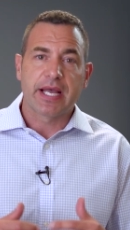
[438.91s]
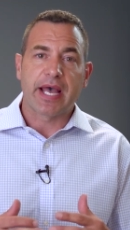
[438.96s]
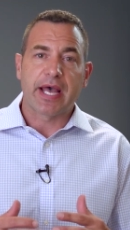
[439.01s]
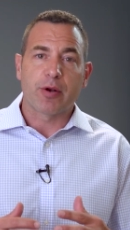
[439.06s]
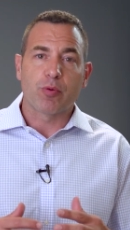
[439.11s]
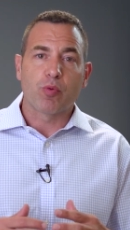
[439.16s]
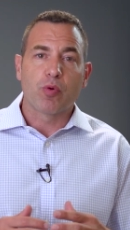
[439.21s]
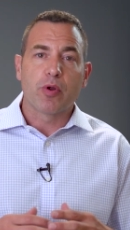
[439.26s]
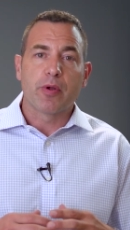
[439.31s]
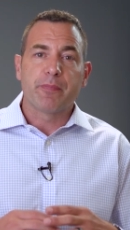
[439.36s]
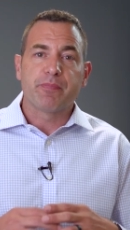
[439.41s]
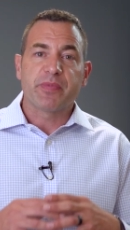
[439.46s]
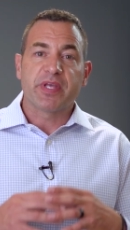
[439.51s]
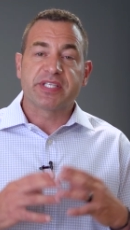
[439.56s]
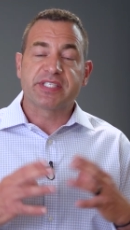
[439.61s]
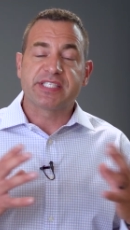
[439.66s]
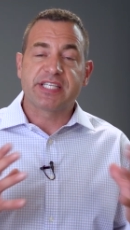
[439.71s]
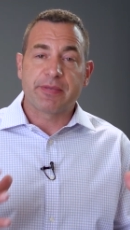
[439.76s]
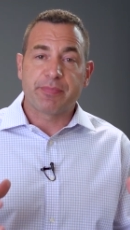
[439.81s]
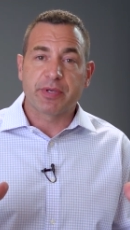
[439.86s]
and
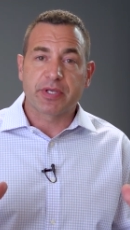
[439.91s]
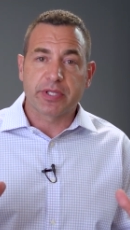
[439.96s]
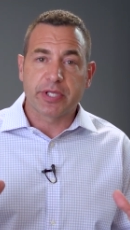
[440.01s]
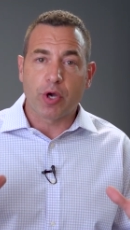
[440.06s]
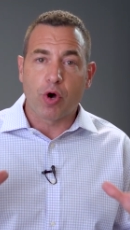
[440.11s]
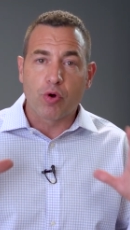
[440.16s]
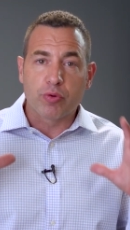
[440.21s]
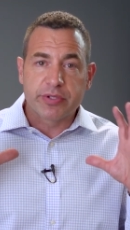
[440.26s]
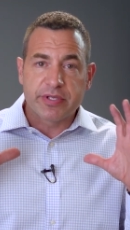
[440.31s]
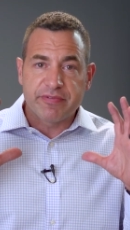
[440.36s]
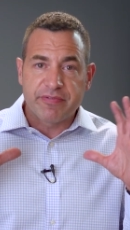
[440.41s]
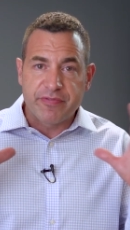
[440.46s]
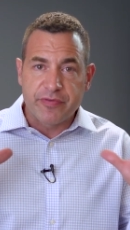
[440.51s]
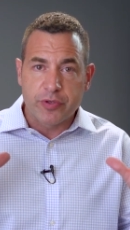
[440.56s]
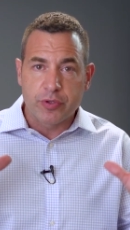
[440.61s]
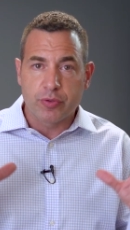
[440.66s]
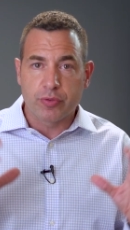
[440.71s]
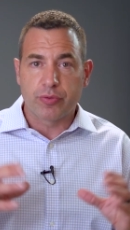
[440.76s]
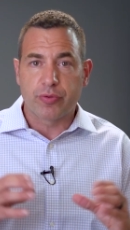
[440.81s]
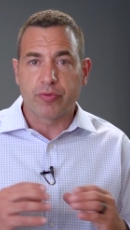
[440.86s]
it's typically only
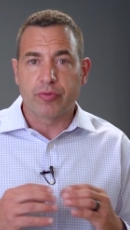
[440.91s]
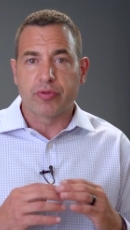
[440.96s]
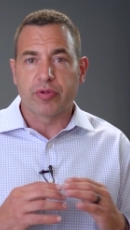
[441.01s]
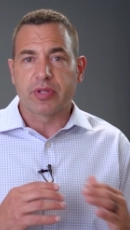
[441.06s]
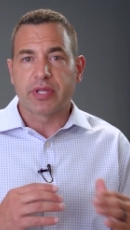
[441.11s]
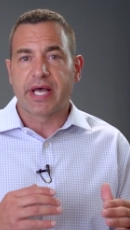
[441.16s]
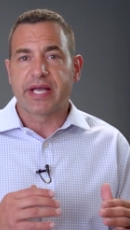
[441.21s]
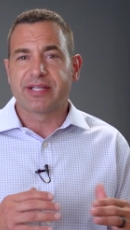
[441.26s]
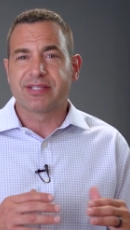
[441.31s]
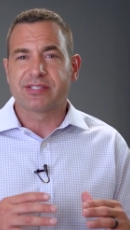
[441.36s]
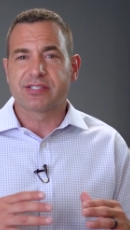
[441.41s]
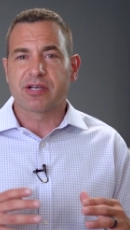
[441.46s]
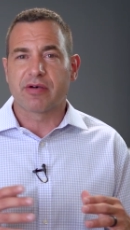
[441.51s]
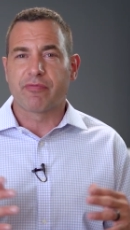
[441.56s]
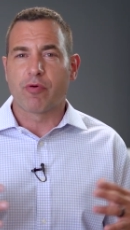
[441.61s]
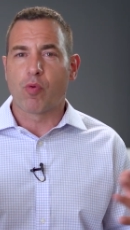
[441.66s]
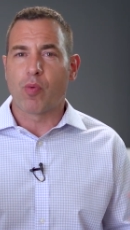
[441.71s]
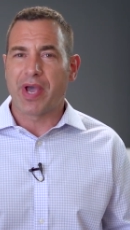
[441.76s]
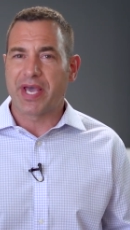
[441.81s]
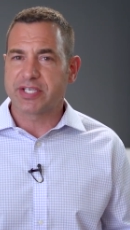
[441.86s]
viewed through the lens of
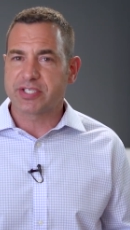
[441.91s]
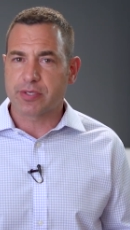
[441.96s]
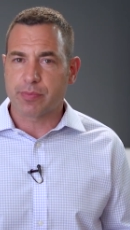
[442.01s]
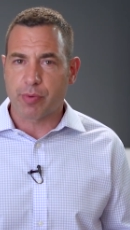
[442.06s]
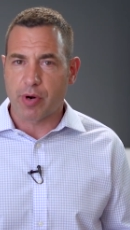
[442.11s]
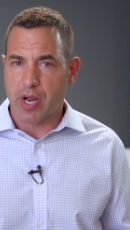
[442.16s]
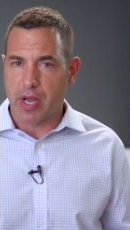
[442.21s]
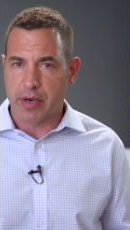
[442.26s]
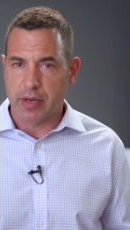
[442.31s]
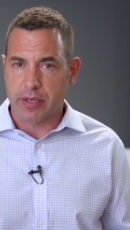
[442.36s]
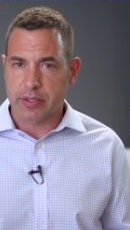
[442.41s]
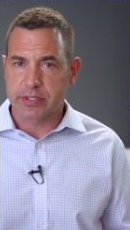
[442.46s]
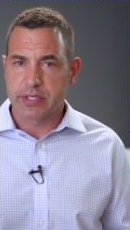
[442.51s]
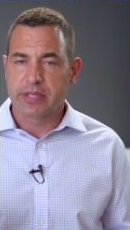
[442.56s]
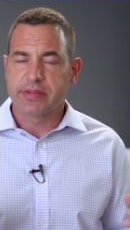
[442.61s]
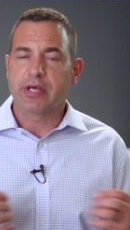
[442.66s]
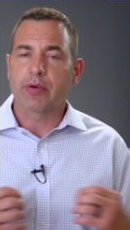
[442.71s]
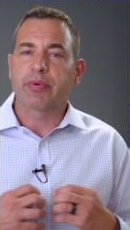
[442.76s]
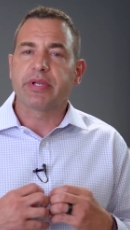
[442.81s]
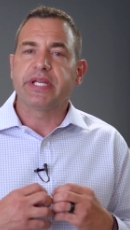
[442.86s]
a waste product
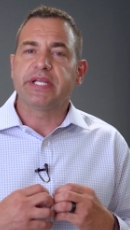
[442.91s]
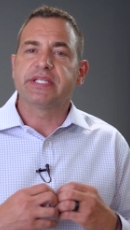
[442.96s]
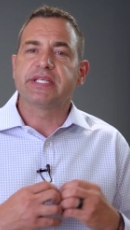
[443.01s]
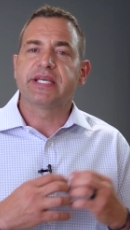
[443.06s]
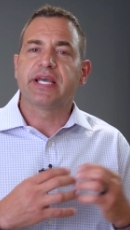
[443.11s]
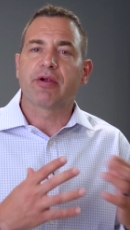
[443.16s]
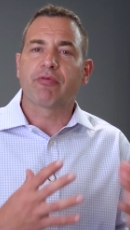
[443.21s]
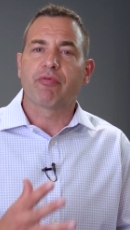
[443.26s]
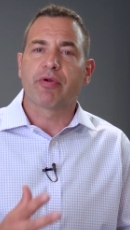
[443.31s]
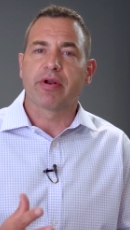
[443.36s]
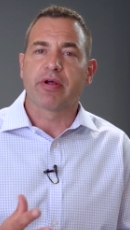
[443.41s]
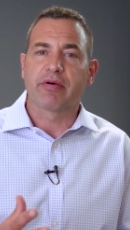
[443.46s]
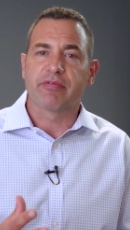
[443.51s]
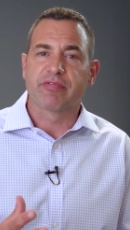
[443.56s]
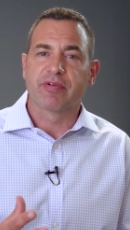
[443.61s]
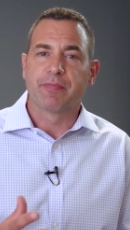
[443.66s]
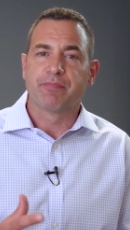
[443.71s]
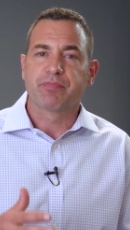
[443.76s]
that we need to get rid of.